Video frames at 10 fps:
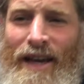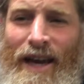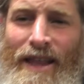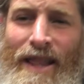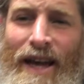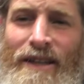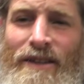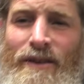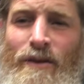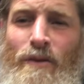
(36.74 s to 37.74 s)
And
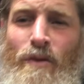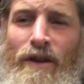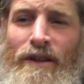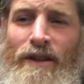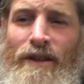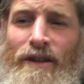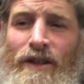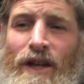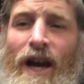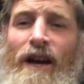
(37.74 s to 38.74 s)
that's what the
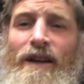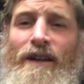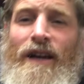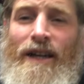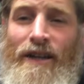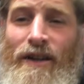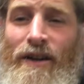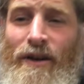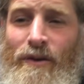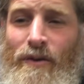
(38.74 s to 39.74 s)
Shar
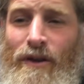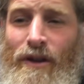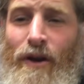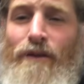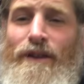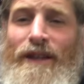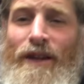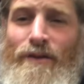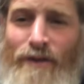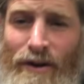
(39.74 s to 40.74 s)
Hakniya,
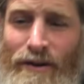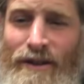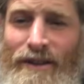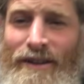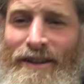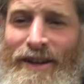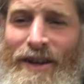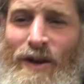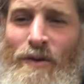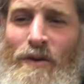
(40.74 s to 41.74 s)
Chavis
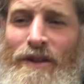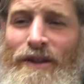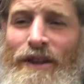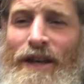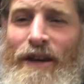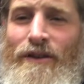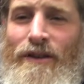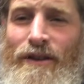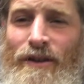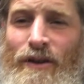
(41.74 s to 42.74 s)
written a
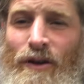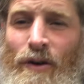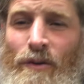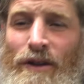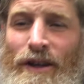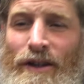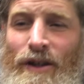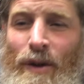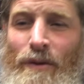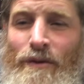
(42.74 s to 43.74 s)
thousand years ago with the
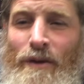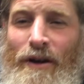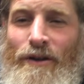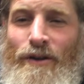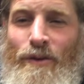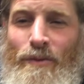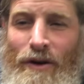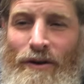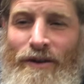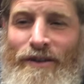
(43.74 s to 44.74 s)
Askama from HaKadosh
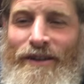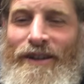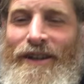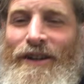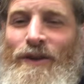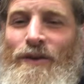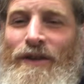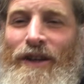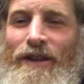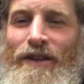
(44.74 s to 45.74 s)
Baruch Hu, who
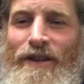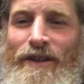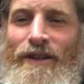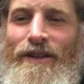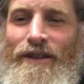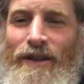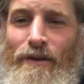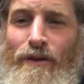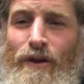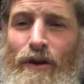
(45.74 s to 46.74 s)
said that this is a
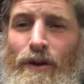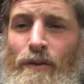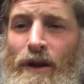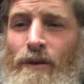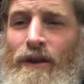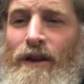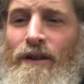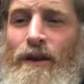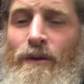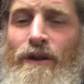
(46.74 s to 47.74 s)
sefer to learn. By the way,
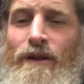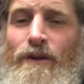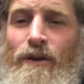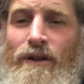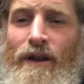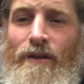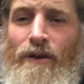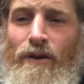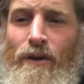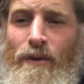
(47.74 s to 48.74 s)
yesterday was the Yahrzeit of
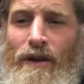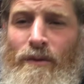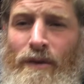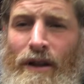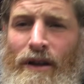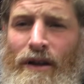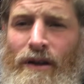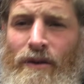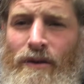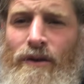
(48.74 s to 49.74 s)
the Noam Elimelech,
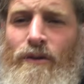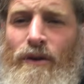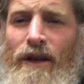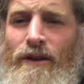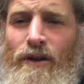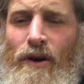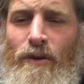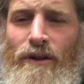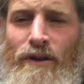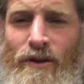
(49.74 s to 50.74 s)
or two days ago
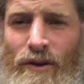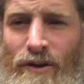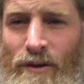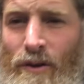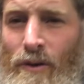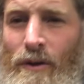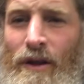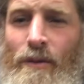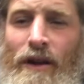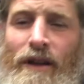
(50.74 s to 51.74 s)
was the Yahrzeit of Noam
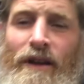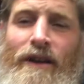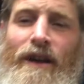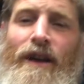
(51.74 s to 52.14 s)
Elimelech